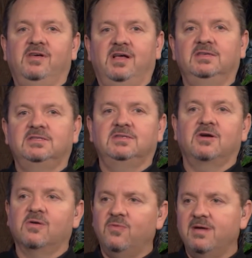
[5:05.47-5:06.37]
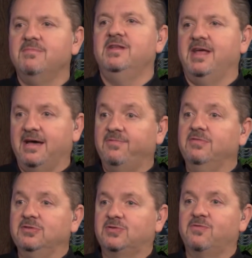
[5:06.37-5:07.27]
us are women and half
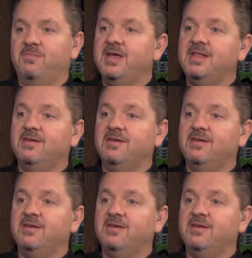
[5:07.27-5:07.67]
of us are men.